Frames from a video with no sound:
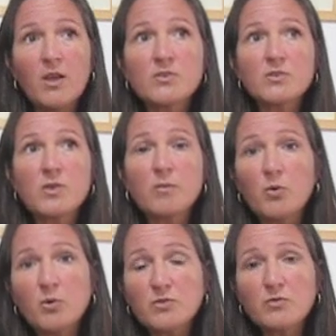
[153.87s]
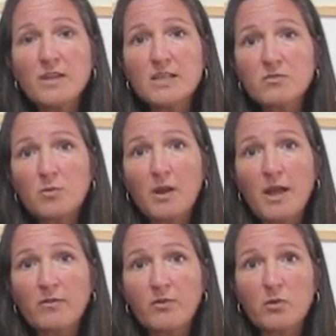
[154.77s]
So the important things for
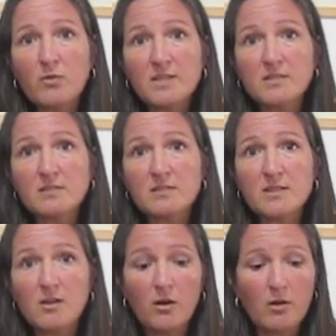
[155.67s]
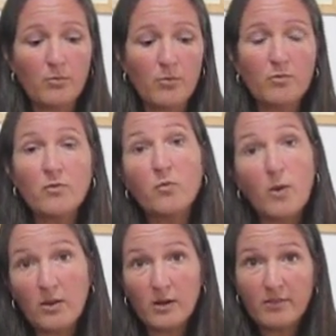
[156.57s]
applying for your residency are proof of
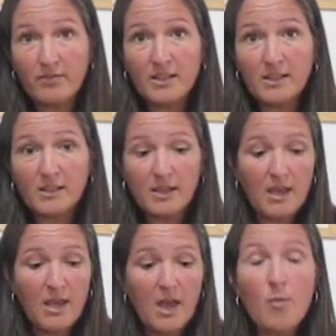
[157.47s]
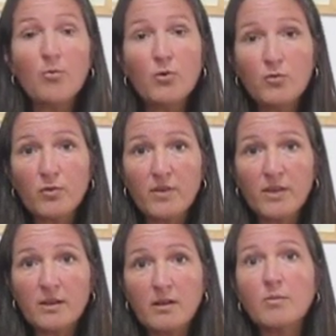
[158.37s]
where you're living, proof of
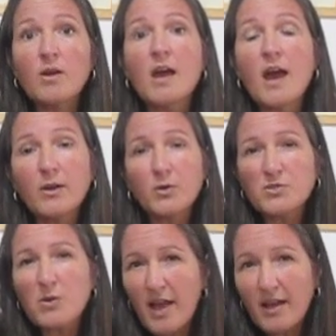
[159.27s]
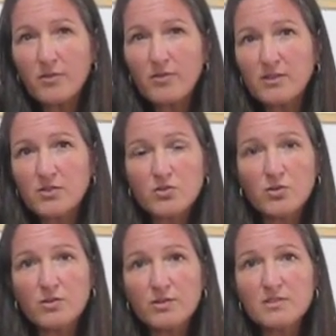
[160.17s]
income, and also health
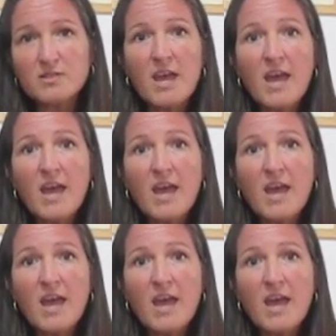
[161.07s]
insurance.